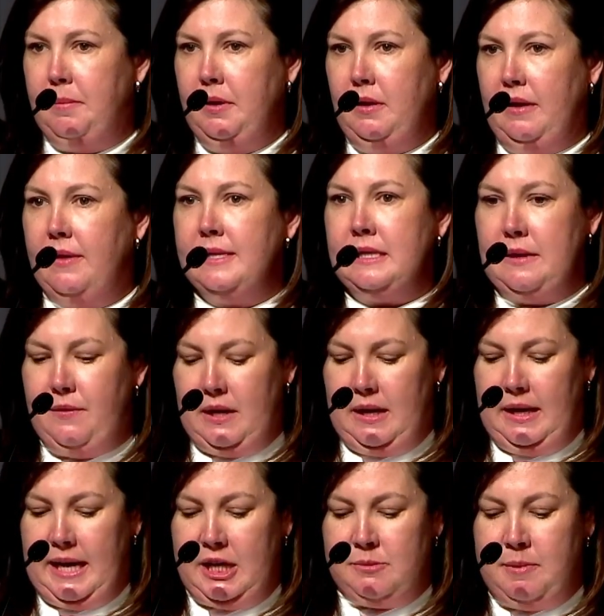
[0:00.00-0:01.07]
in the civic
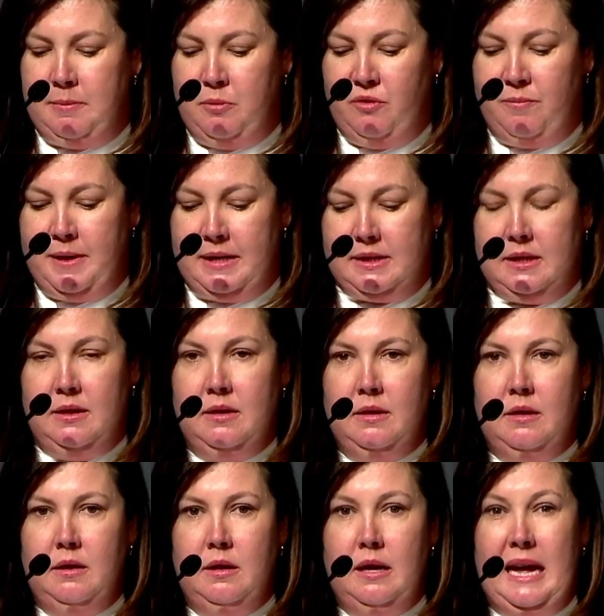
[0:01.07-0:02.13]
engagement movement
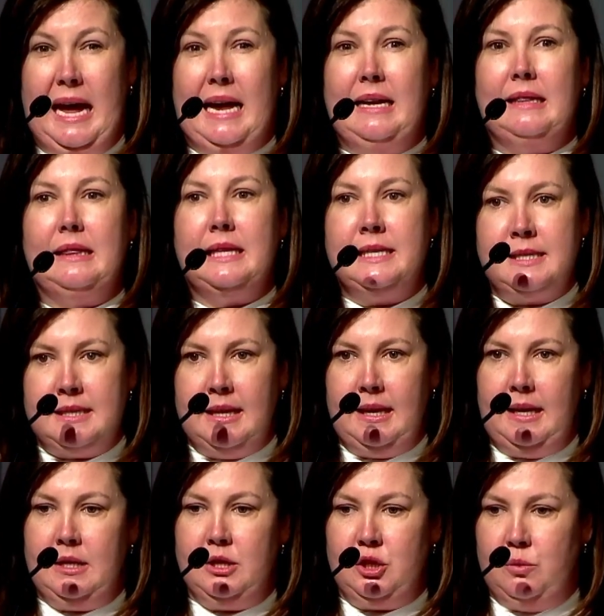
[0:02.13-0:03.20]
and
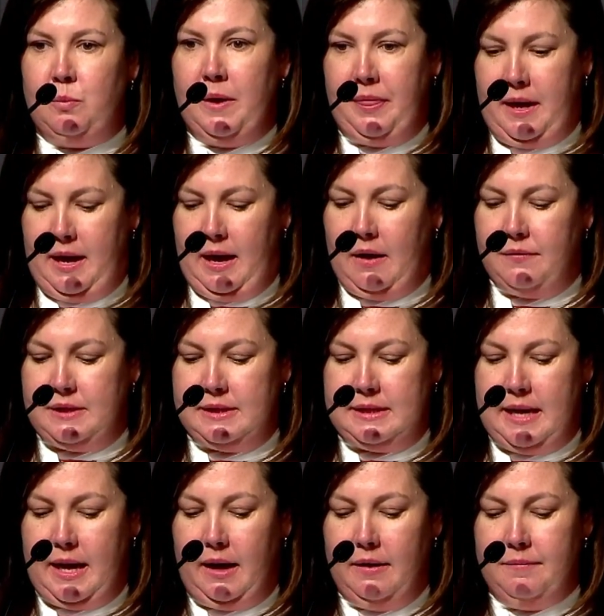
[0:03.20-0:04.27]
listening to what they have to
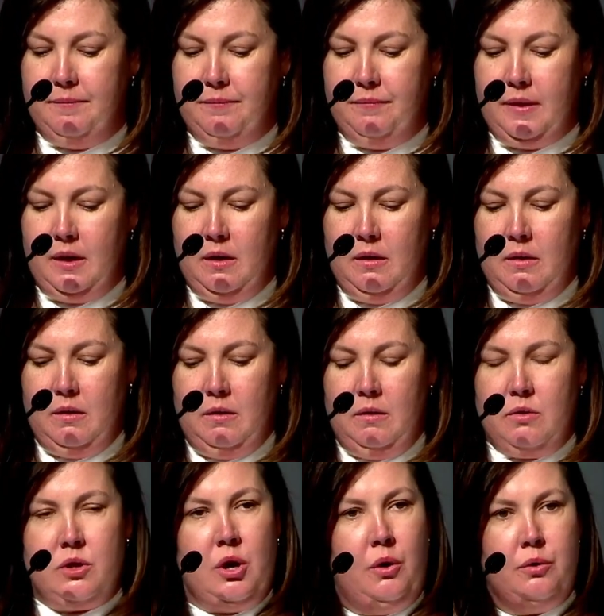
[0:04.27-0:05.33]
say.
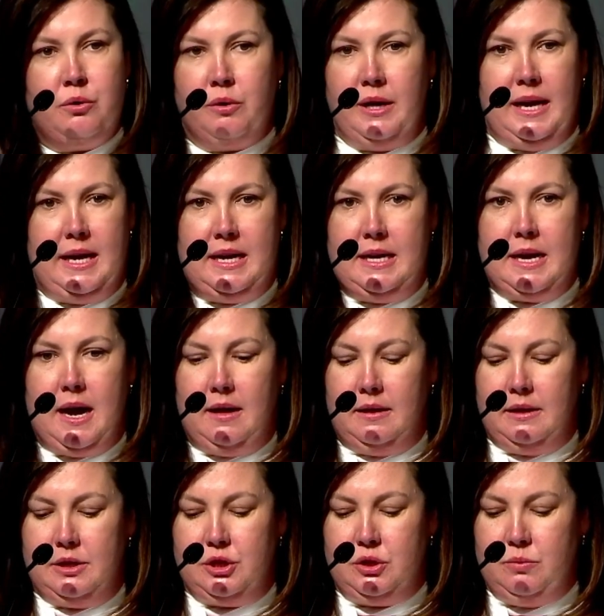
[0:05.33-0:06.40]
Co-creating
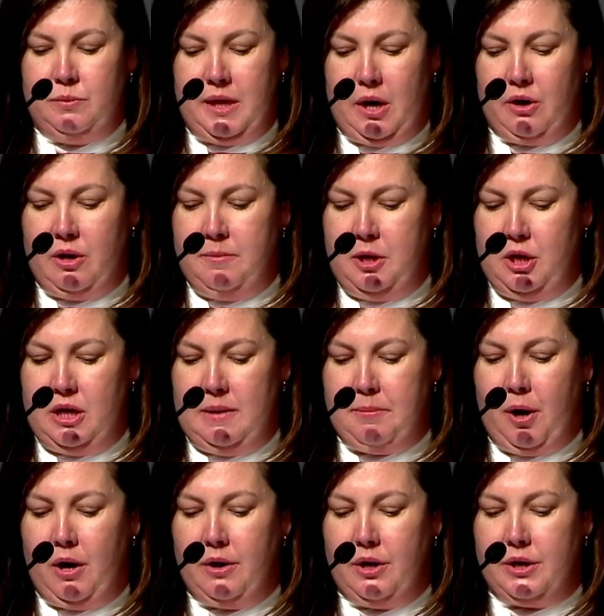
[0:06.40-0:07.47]
knowledge with our community
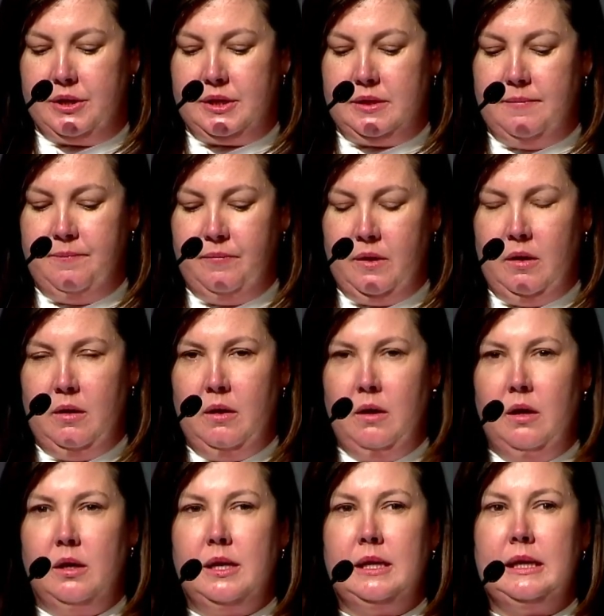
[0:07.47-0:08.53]
partners,
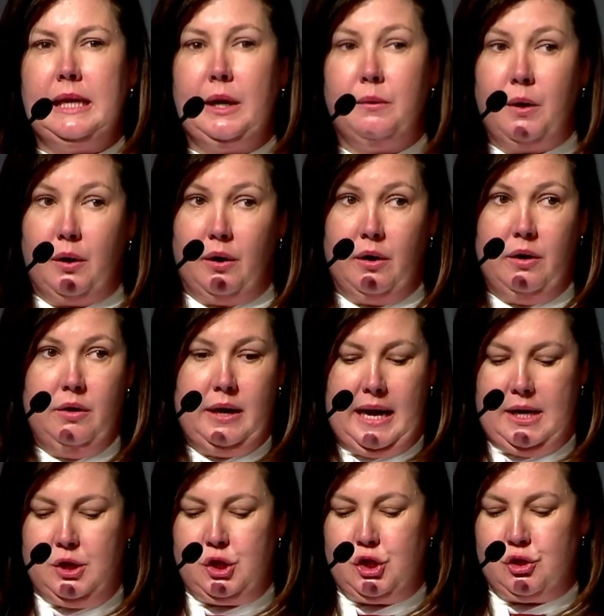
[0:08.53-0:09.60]
clearer and
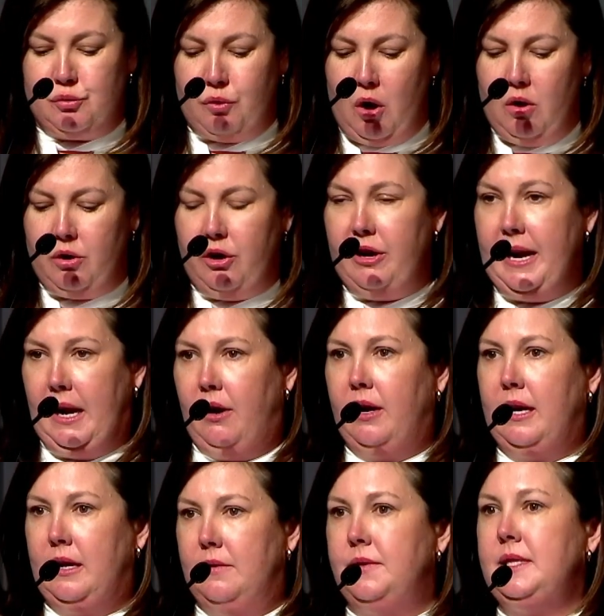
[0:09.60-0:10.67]
stronger
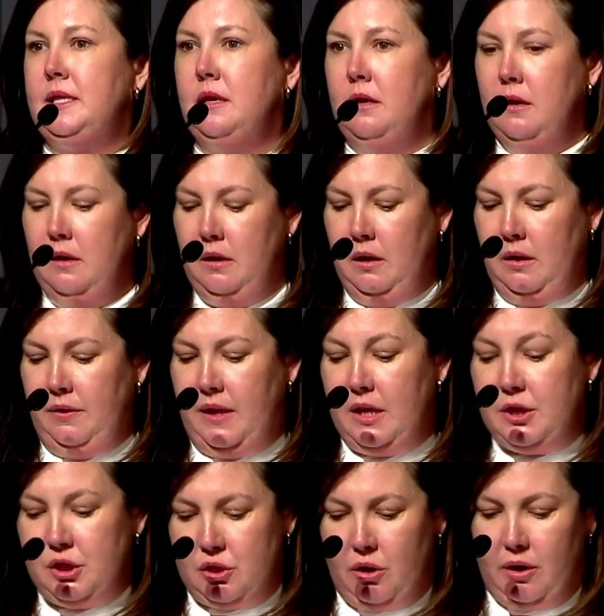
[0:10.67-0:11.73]
narratives that
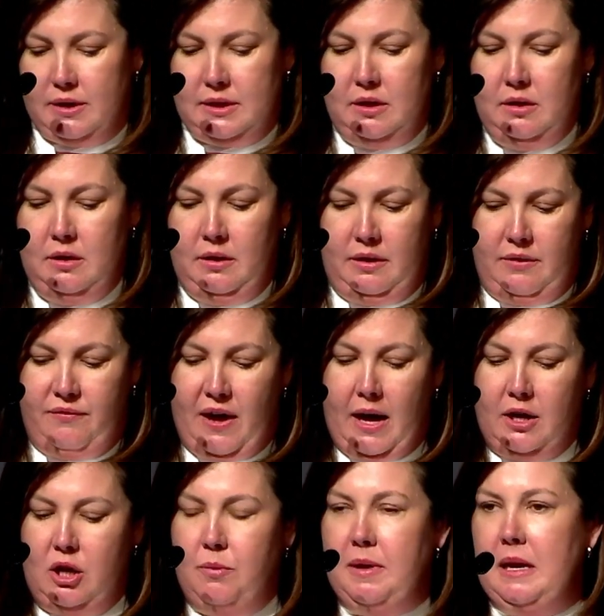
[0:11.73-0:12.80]
assert the
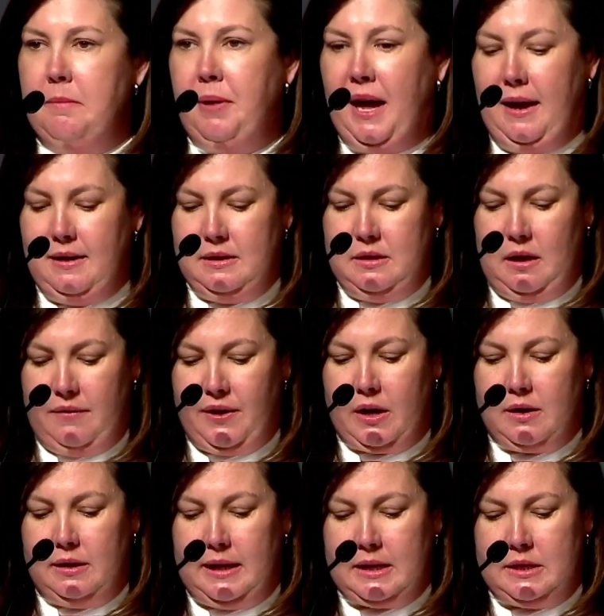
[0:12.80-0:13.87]
value and impact of our
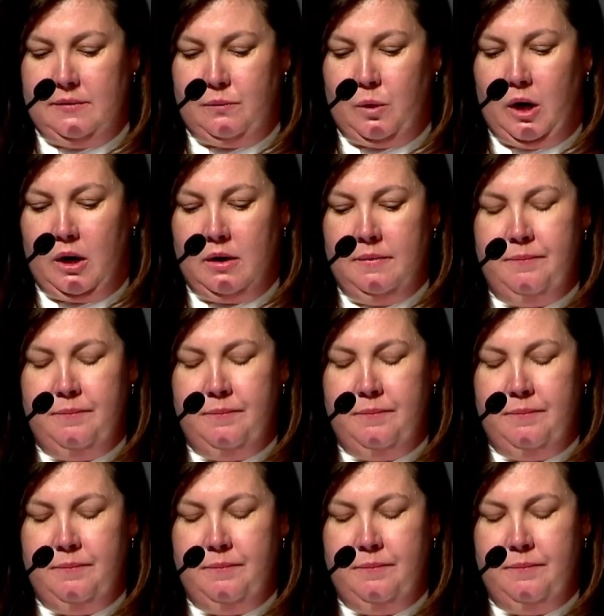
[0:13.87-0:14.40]
collective work.